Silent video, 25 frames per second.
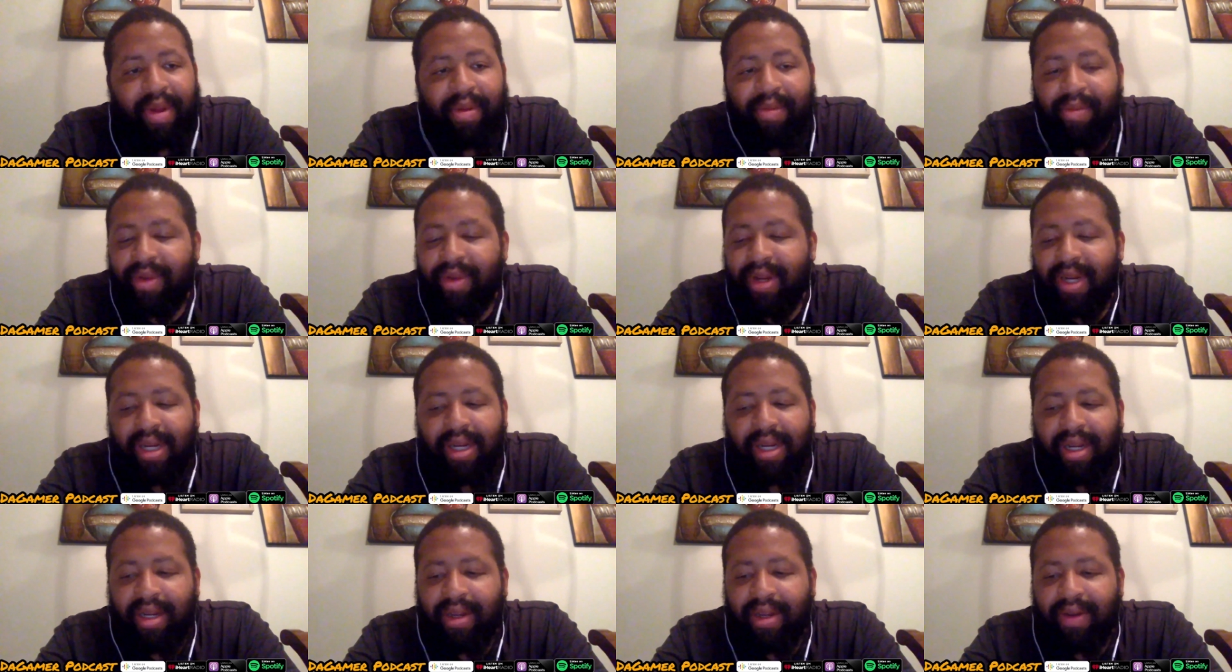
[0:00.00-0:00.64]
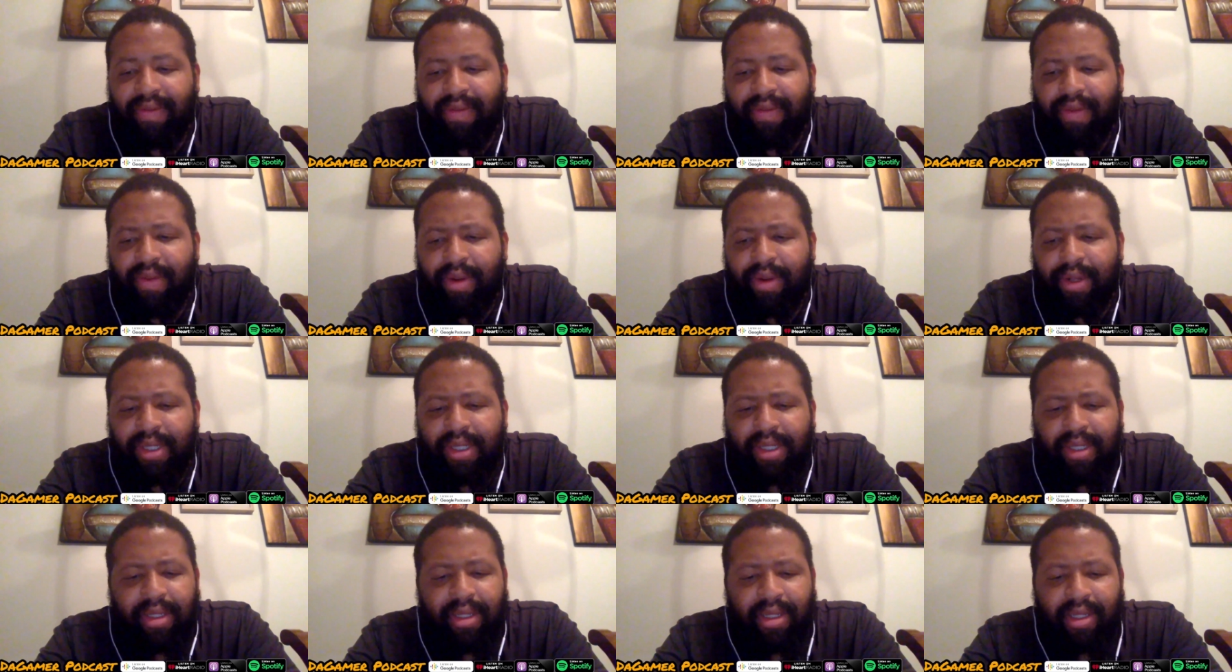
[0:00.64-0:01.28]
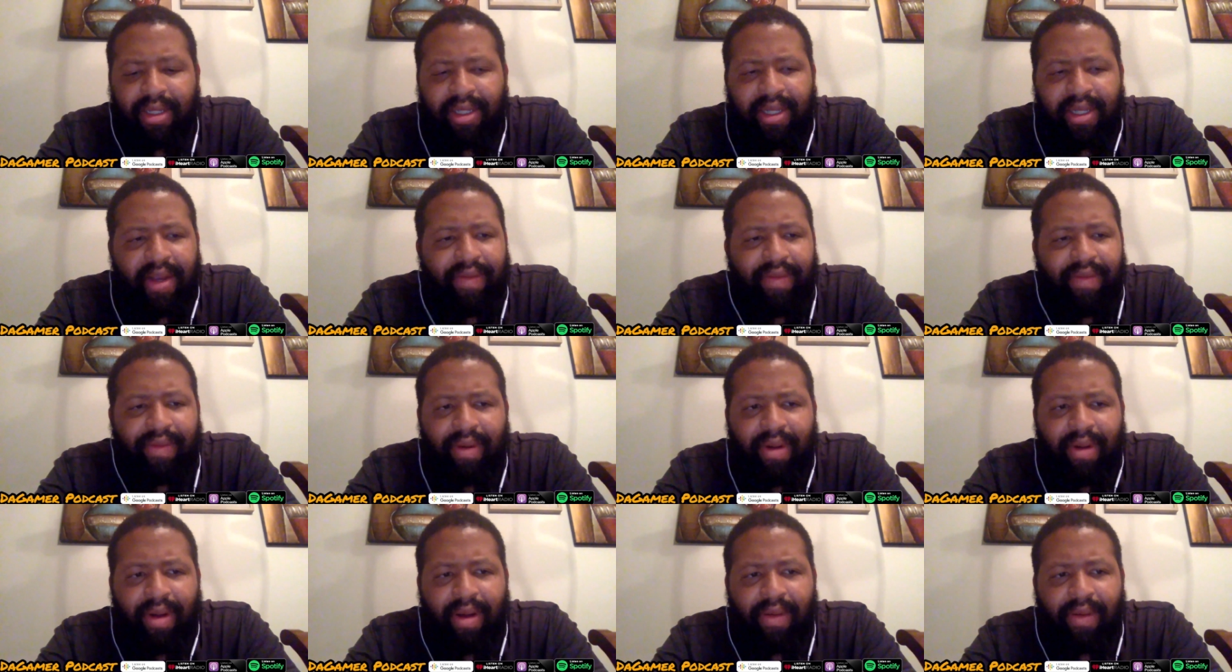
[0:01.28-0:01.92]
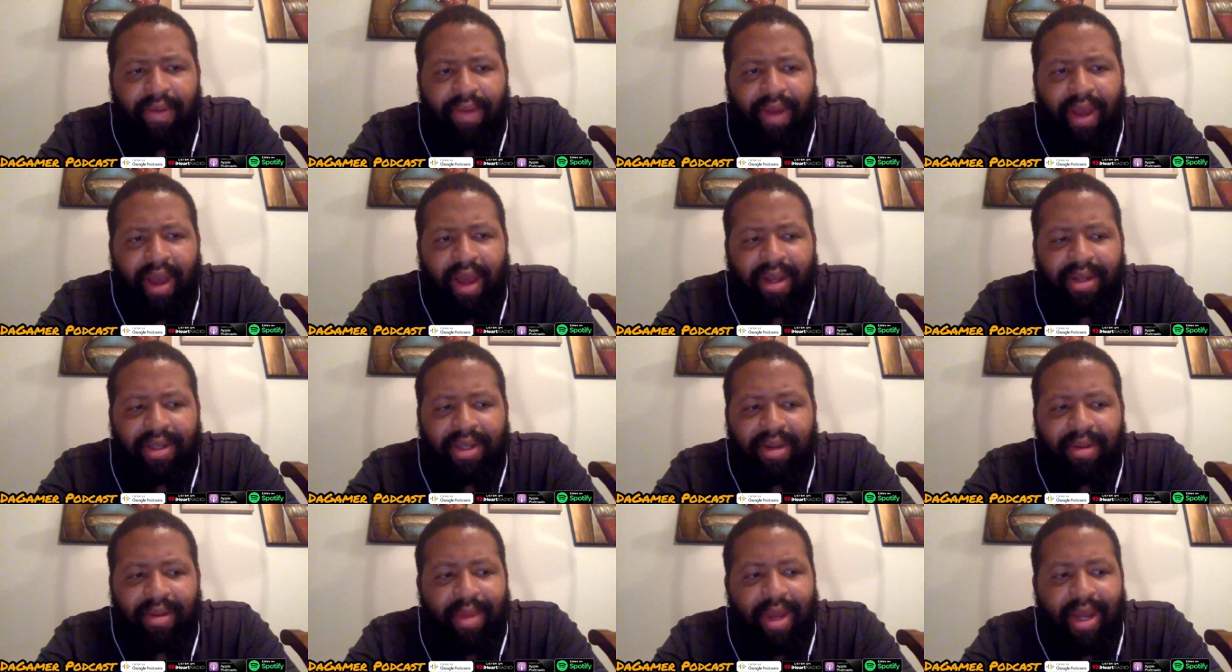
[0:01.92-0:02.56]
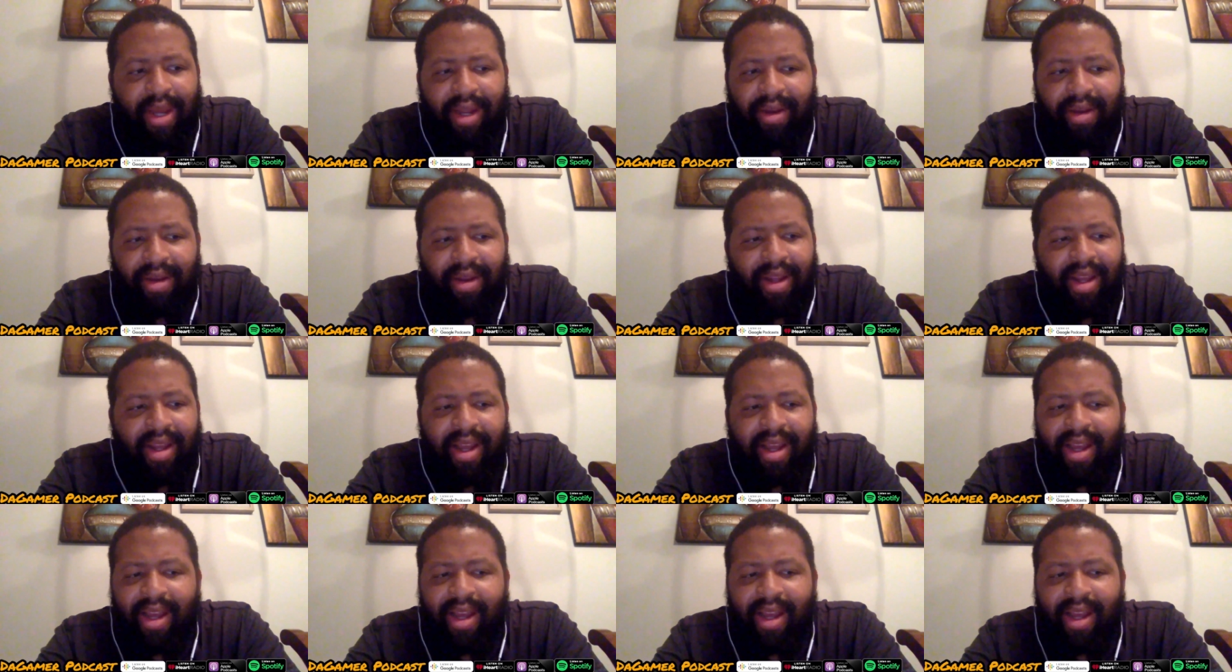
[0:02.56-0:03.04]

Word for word: I'm really looking forward to the Sephiroth action, man.